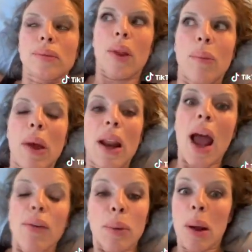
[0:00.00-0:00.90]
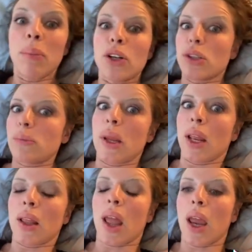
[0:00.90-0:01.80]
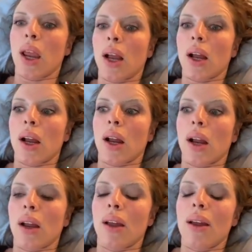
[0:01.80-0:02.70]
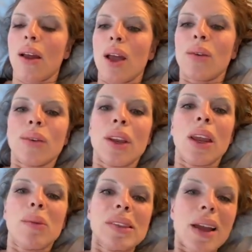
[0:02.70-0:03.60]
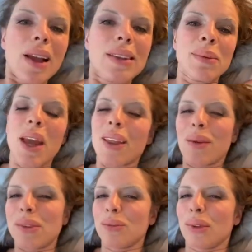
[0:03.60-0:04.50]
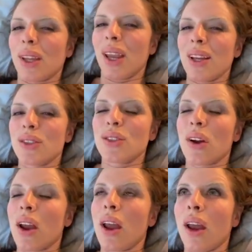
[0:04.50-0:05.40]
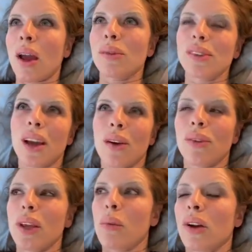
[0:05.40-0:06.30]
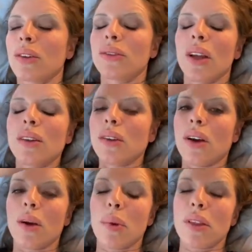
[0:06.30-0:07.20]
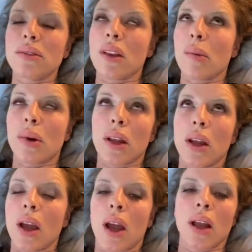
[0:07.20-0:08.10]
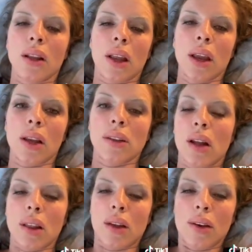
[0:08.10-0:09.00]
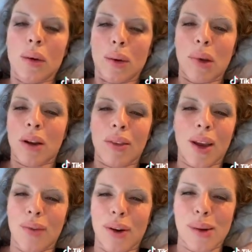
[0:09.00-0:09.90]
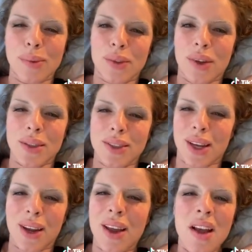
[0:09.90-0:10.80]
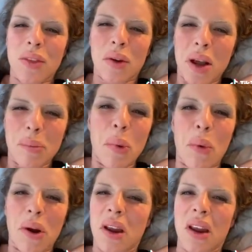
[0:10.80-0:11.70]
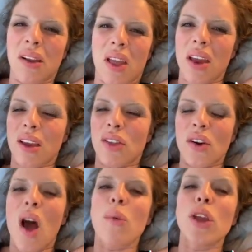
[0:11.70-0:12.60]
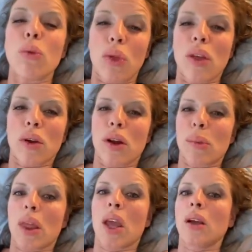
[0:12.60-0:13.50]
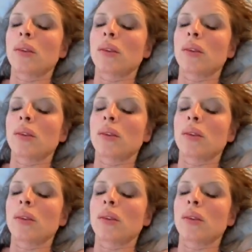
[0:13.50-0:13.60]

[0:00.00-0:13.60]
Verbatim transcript: but I remember just being like, oh, I don't, he was texting like wasn't really answering. I was like, I don't really want to like talk up with the celebrity again. Like, it, nothing, you know what I mean? Nothing ever comes of it. It's like, they're kind of boring. Like, they're not what you think they're going to be like.